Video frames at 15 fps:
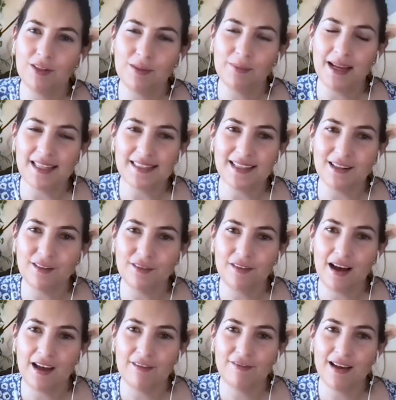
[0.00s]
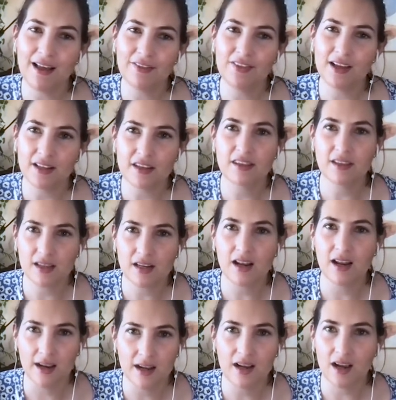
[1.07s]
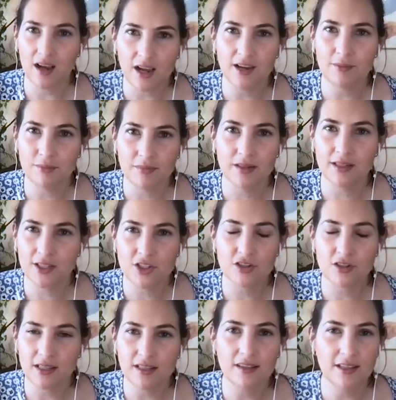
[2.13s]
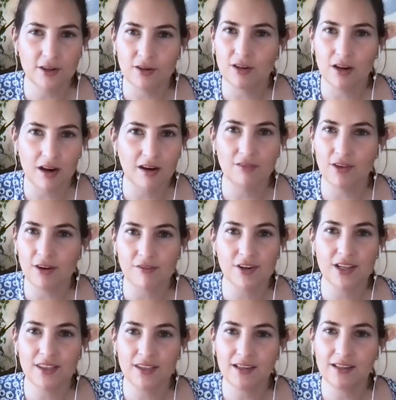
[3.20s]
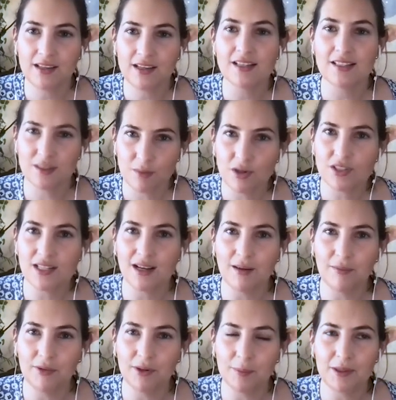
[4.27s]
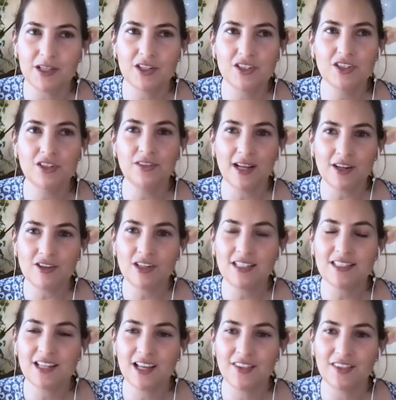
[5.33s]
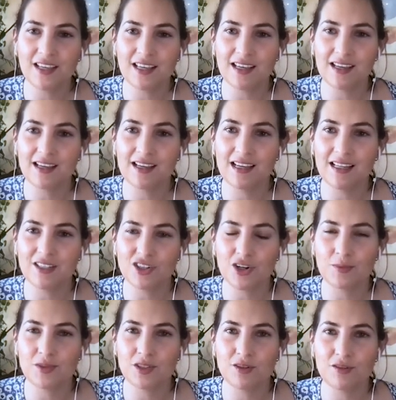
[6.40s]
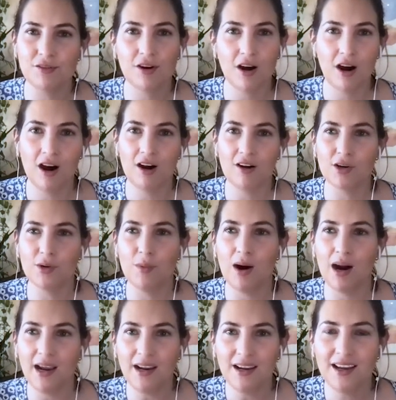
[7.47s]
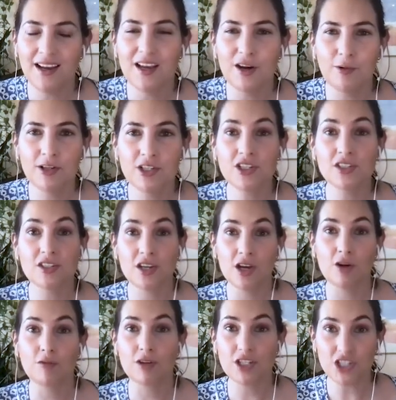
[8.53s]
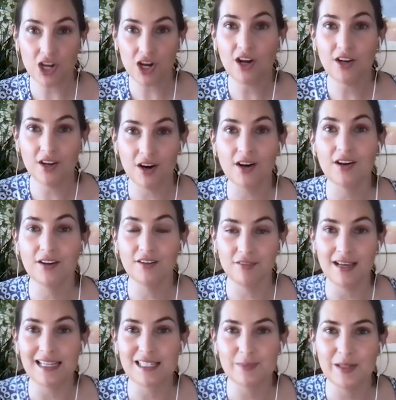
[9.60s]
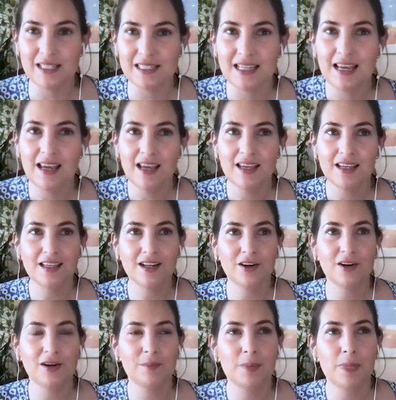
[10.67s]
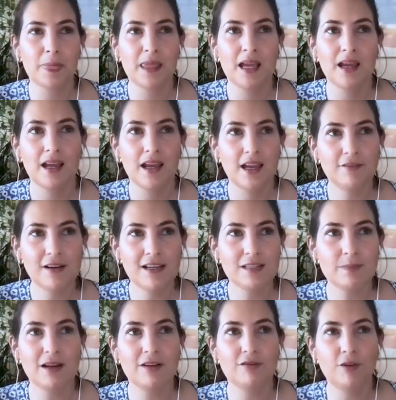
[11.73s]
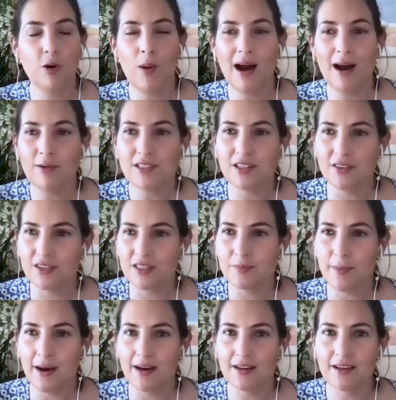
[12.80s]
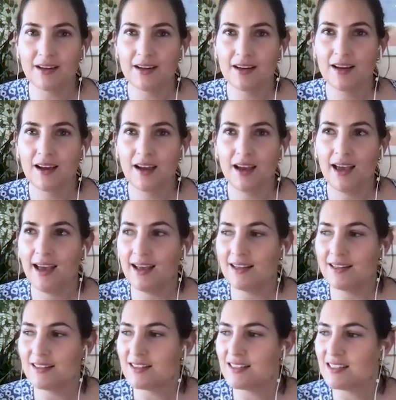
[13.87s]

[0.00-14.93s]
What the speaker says: myself. I found that think like I'm literally the owner of everything is most helpful, because you'll naturally start thinking in terms of ROI, which is return on investment. If I spend 4 hours on this bug and